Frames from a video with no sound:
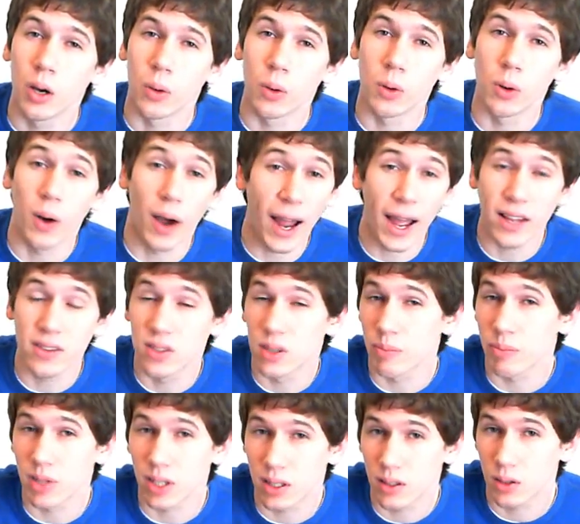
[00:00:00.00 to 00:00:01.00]
or add
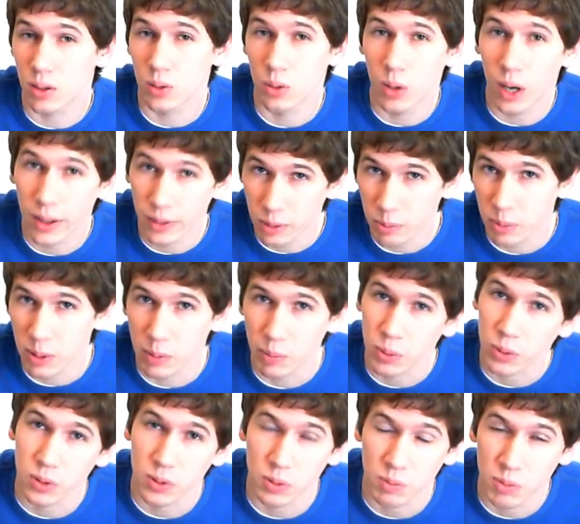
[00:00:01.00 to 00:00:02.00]
something to other
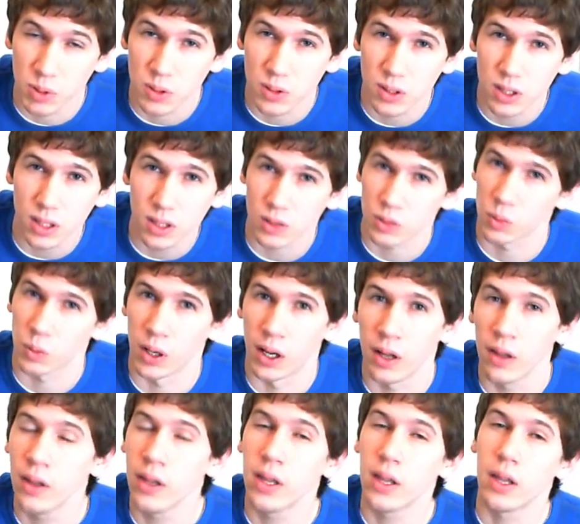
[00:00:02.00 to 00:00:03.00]
people's music as
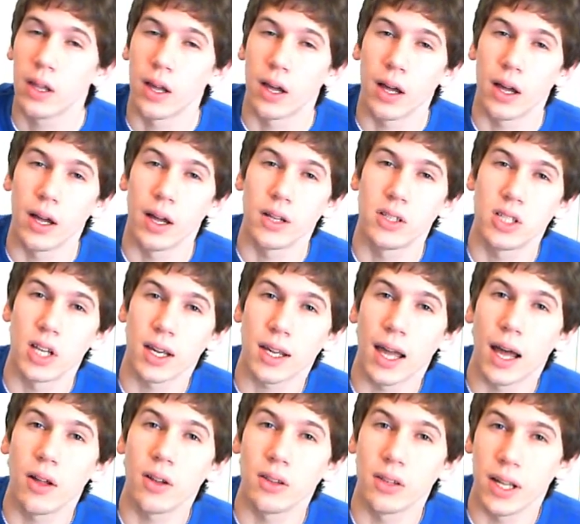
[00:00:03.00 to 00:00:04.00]
well. Check
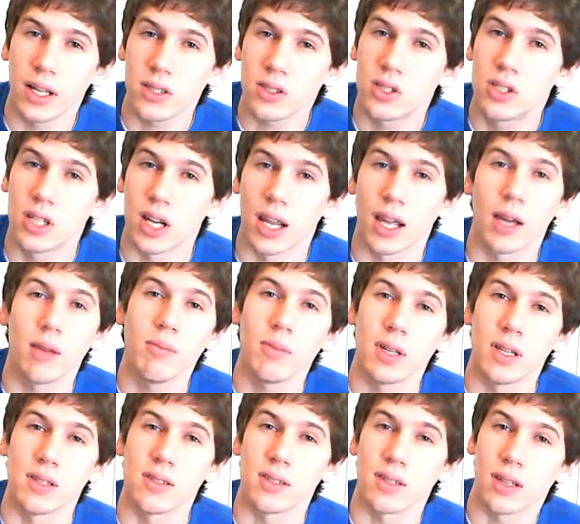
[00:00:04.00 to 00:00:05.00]
out Let's Jam.
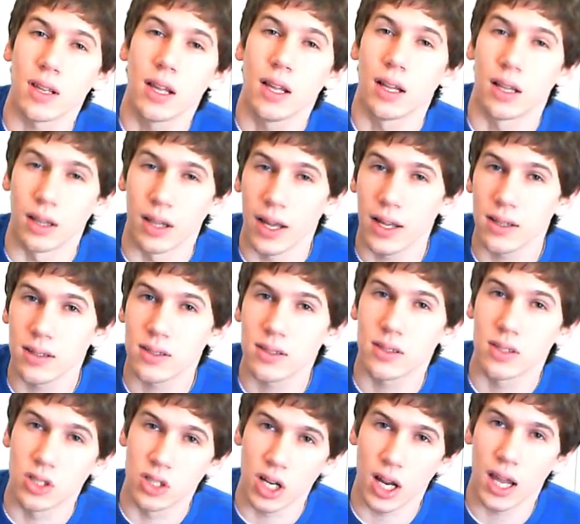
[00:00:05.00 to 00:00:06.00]
It's
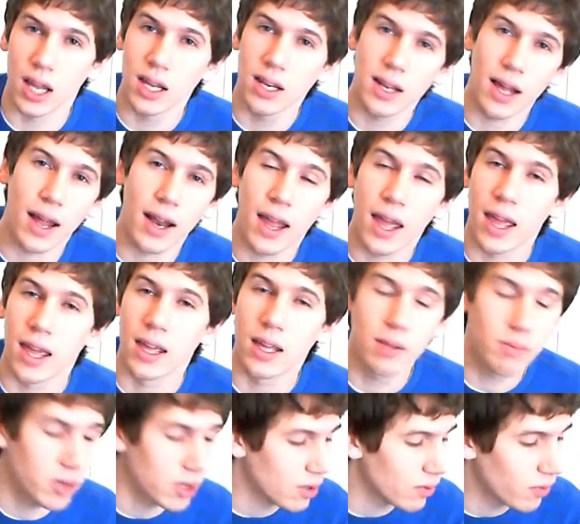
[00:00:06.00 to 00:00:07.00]

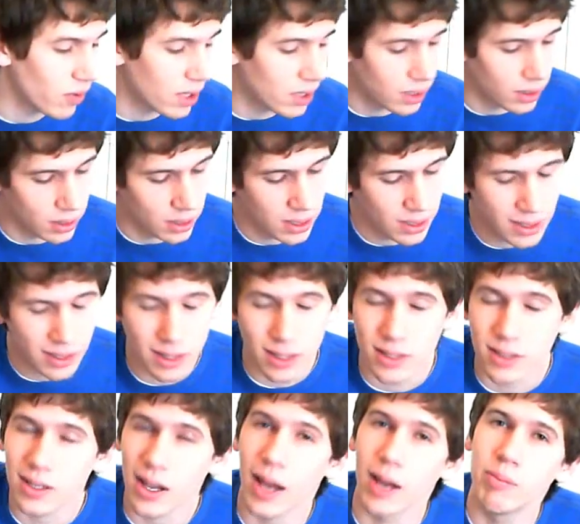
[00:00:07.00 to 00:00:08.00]
letsj.am. You can find the link in the
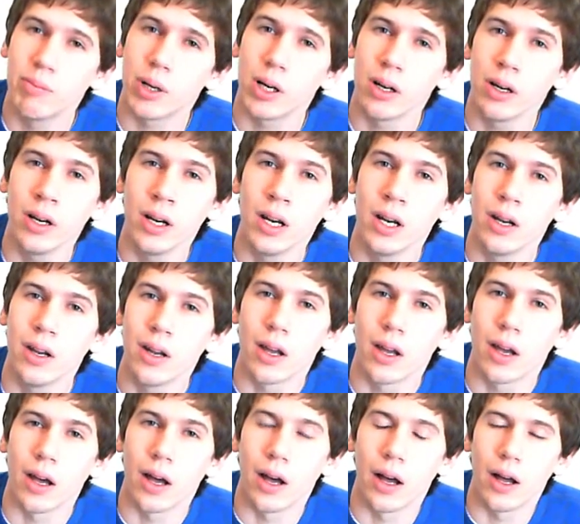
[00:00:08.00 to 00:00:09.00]
sidebar.
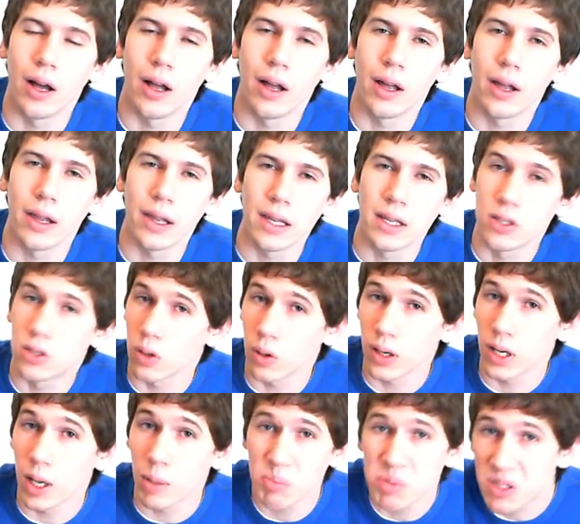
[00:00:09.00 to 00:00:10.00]
And
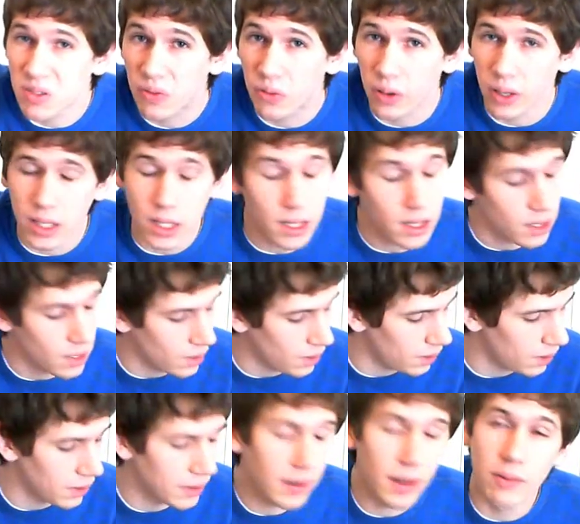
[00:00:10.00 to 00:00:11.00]
join up. It's free.
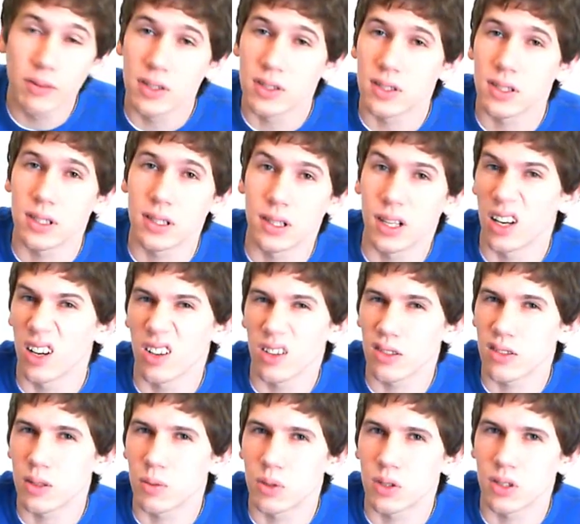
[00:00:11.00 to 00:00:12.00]
I'd love to see you there,
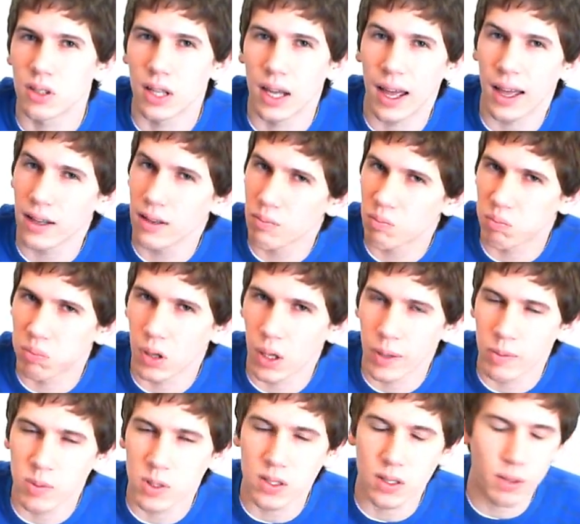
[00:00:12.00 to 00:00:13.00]
see what you got,
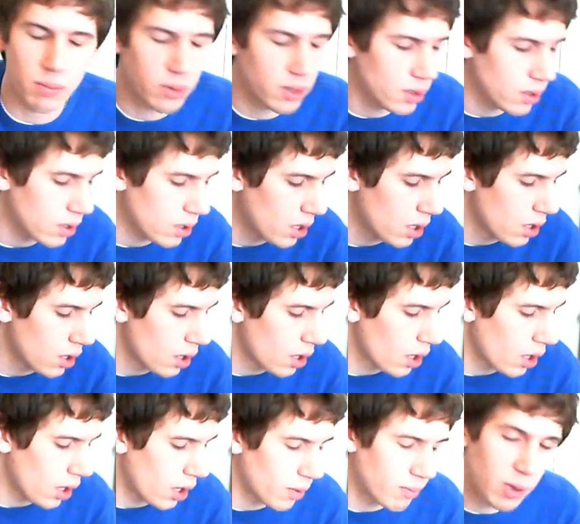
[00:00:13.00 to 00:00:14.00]
play me something,
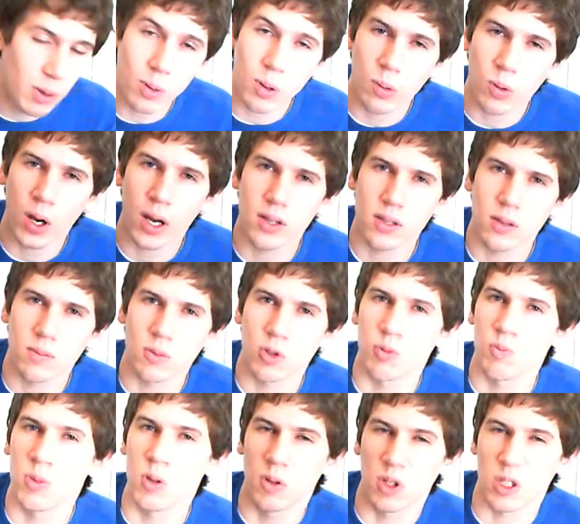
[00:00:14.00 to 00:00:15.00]
maybe create
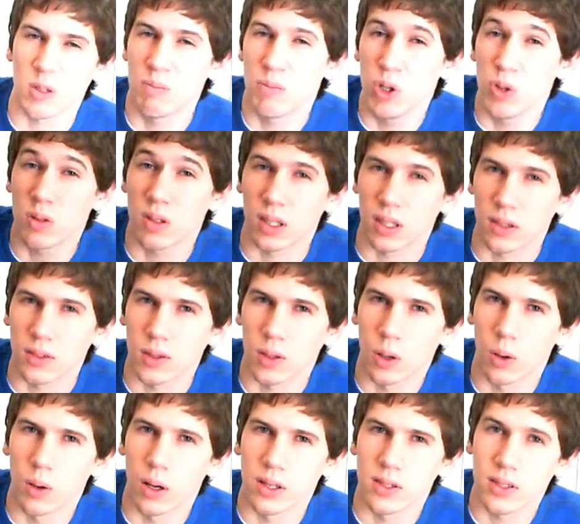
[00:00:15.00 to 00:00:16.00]
some music.
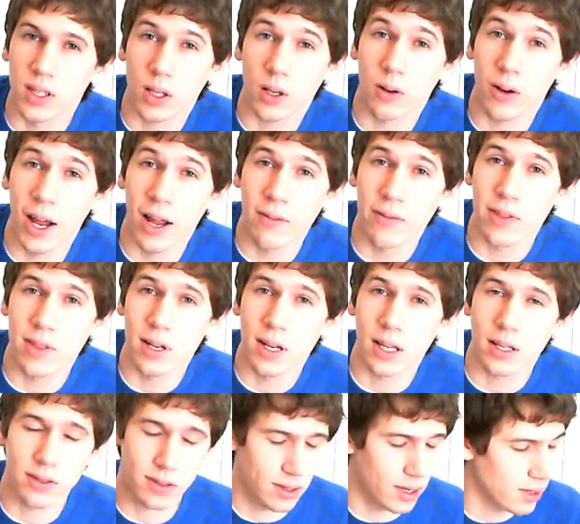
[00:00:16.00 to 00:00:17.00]
So stick around for the
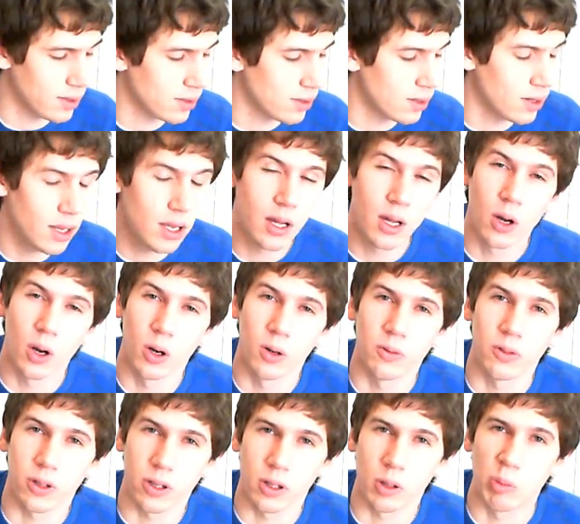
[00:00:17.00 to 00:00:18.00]
next lesson.
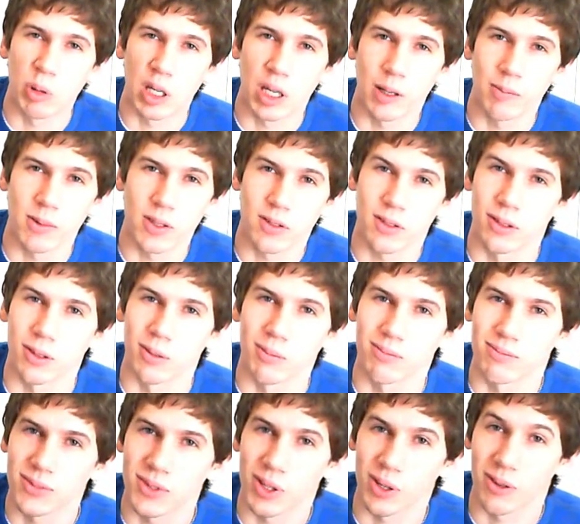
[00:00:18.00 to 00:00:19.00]
Hopefully it'll be coming soon.
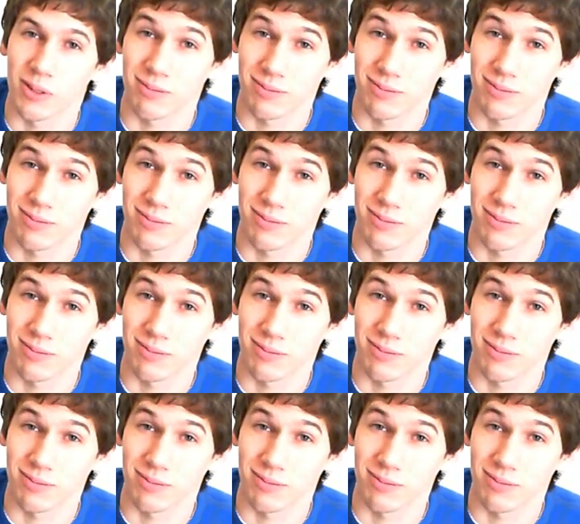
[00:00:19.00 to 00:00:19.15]
So